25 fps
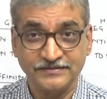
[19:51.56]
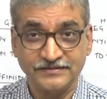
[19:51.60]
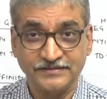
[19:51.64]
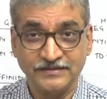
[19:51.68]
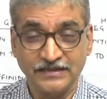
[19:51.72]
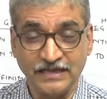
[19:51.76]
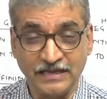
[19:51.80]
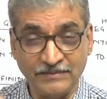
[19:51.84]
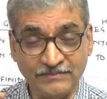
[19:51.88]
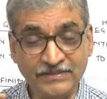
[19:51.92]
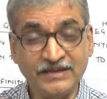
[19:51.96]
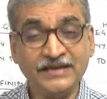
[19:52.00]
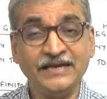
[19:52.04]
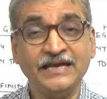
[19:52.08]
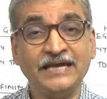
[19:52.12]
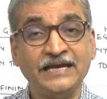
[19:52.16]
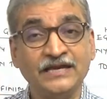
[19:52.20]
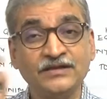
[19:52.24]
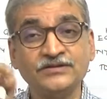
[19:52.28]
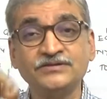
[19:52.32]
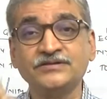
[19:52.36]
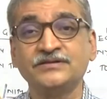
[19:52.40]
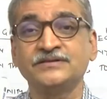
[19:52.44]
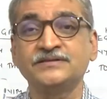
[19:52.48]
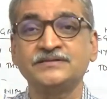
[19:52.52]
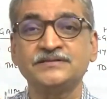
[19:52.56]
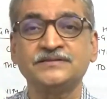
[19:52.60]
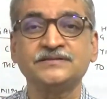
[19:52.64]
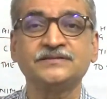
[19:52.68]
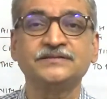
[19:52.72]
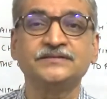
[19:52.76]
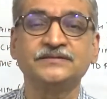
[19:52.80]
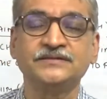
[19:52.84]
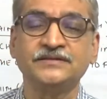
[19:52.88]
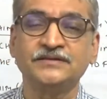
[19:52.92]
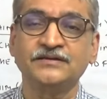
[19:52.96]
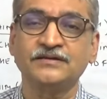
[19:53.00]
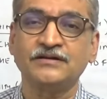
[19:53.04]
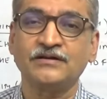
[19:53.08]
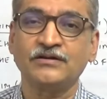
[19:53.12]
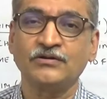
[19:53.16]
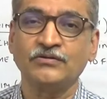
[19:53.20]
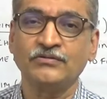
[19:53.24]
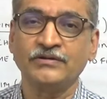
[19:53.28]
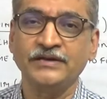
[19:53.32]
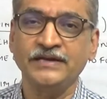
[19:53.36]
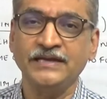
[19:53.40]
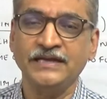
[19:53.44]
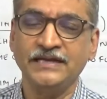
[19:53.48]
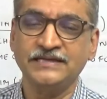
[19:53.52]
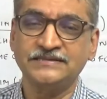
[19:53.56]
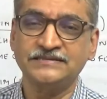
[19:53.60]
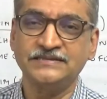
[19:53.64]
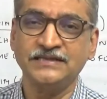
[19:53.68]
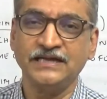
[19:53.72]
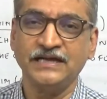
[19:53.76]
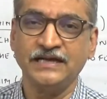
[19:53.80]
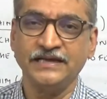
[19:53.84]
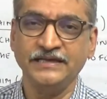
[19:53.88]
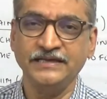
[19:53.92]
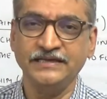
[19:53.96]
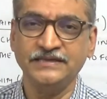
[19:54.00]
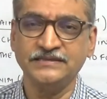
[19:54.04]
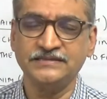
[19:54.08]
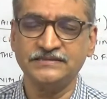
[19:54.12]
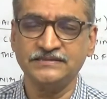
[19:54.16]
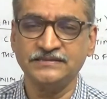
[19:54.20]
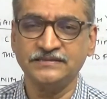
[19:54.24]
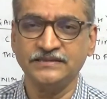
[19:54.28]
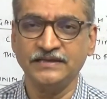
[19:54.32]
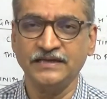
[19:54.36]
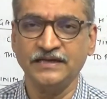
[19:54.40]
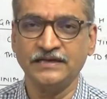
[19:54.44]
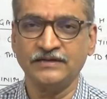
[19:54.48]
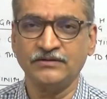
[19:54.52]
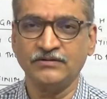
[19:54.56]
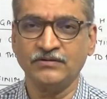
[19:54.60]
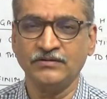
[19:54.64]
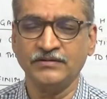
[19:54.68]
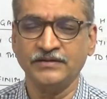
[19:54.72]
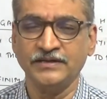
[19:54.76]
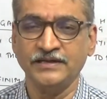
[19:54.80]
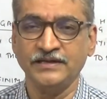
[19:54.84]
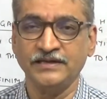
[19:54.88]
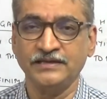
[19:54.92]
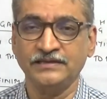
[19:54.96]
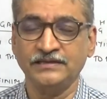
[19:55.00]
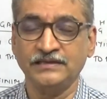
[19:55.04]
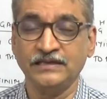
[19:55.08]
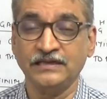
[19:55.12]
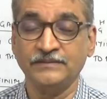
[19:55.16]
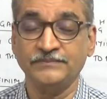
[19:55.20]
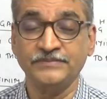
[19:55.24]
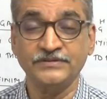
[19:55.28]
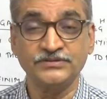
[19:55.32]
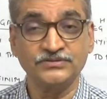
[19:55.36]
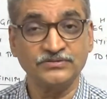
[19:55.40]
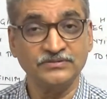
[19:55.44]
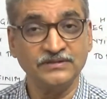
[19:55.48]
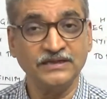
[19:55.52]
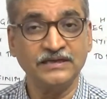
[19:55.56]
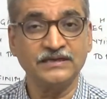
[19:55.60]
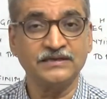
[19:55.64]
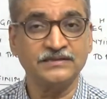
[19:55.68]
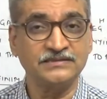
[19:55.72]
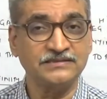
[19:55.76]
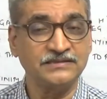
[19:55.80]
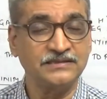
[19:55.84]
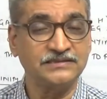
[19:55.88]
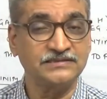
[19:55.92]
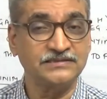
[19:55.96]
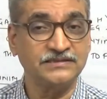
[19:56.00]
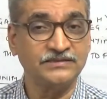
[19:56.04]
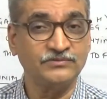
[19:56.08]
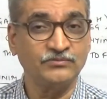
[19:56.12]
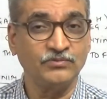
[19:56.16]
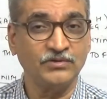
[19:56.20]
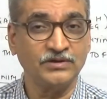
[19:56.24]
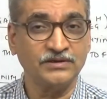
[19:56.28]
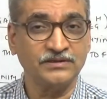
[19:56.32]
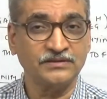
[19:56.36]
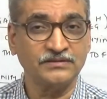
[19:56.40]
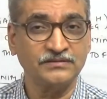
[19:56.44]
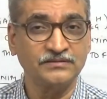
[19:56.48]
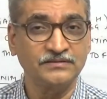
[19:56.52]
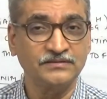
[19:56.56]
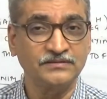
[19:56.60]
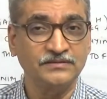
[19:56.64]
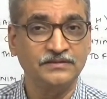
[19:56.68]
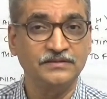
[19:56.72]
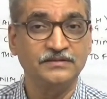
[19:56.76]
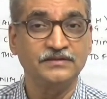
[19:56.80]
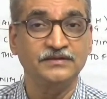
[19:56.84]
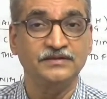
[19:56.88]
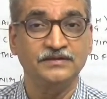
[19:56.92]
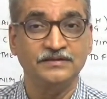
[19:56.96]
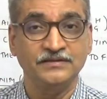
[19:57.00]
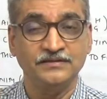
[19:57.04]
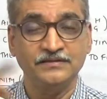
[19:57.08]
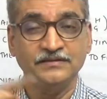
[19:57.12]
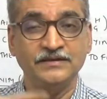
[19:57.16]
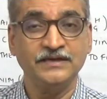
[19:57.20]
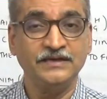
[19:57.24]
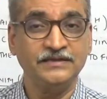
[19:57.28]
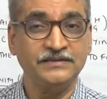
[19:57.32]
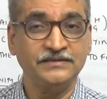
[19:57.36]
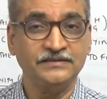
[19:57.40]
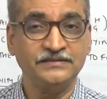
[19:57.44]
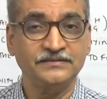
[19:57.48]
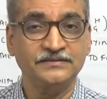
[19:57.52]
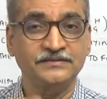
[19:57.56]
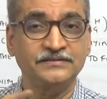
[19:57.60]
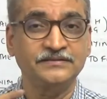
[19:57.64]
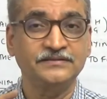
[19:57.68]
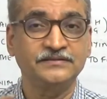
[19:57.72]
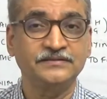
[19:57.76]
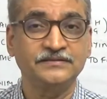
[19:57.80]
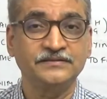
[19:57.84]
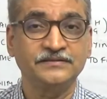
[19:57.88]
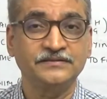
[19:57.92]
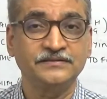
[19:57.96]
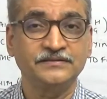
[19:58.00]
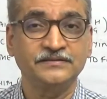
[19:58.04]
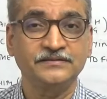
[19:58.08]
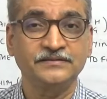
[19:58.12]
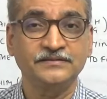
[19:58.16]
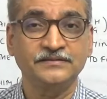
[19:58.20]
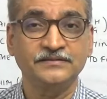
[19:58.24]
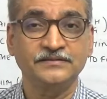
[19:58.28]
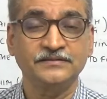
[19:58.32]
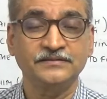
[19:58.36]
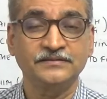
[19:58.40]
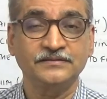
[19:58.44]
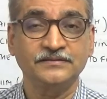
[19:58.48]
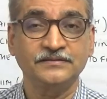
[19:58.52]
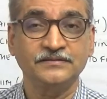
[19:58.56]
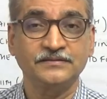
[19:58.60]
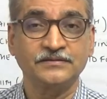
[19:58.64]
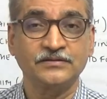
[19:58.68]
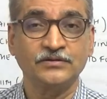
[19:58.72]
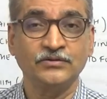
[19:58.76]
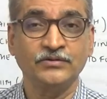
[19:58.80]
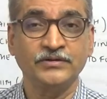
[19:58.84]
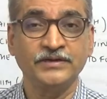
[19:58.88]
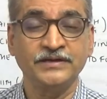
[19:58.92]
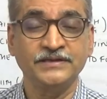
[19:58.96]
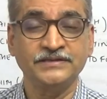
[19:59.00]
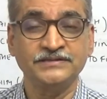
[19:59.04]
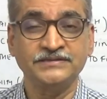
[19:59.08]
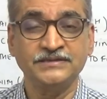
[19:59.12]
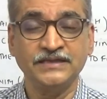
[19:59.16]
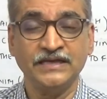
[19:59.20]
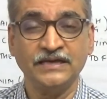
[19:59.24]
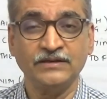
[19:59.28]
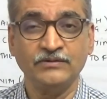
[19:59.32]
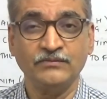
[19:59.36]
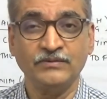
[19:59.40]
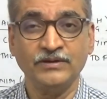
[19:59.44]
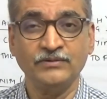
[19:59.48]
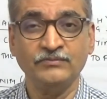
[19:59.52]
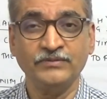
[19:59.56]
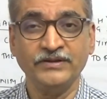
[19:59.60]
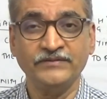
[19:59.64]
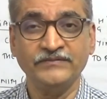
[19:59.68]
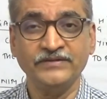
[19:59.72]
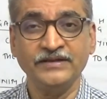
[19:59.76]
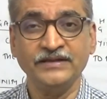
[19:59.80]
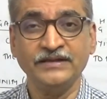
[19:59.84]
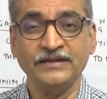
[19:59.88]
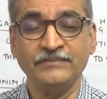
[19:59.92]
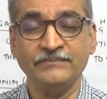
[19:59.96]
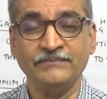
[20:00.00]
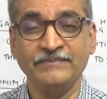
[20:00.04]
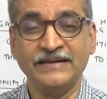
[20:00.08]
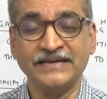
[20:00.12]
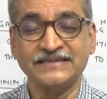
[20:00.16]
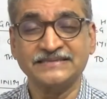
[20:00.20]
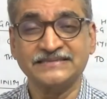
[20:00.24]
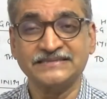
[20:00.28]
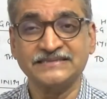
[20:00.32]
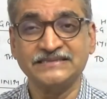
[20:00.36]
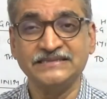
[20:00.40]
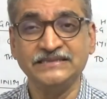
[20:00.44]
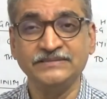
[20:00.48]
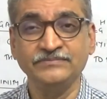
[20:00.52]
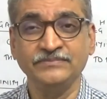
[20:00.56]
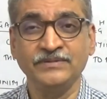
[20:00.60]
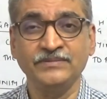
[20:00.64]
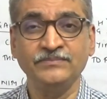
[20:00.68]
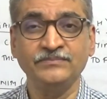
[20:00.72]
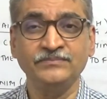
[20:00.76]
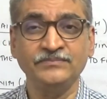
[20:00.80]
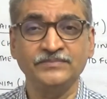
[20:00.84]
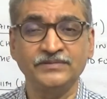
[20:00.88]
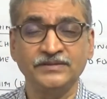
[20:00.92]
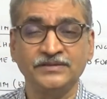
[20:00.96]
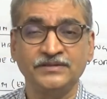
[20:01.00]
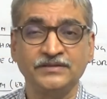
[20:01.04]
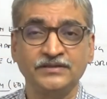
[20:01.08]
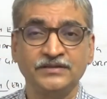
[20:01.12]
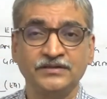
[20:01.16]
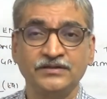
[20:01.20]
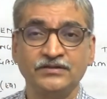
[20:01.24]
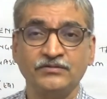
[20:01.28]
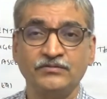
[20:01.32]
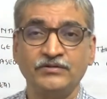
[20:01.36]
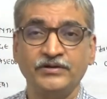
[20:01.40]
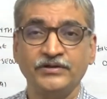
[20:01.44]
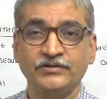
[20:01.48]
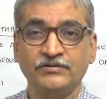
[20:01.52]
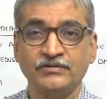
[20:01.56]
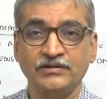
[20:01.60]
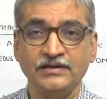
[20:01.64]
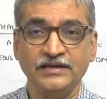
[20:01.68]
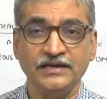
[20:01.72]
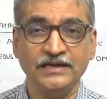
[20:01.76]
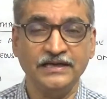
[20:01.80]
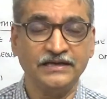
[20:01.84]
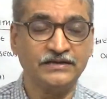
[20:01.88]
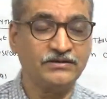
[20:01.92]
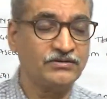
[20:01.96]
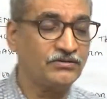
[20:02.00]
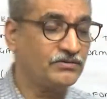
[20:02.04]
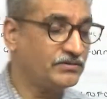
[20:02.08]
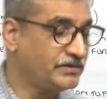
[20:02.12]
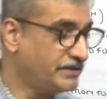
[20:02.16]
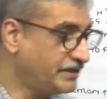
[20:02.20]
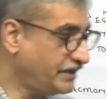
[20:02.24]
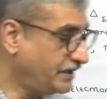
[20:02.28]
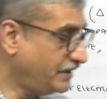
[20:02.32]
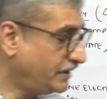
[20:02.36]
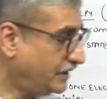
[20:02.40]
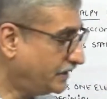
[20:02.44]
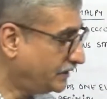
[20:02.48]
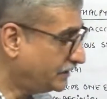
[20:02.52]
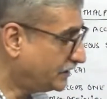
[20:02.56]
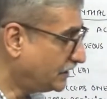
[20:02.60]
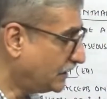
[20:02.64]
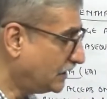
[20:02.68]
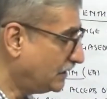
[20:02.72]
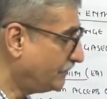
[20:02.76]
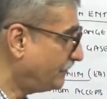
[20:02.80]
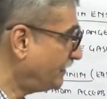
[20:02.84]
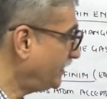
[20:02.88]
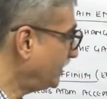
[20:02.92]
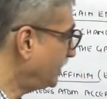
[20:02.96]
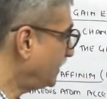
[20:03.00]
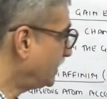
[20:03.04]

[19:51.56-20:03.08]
among halogens, chlorine has the highest electron gain enthalpy. So that results in what? That Chlorine is the one having maximum, what do you call, electron gain enthalpy in the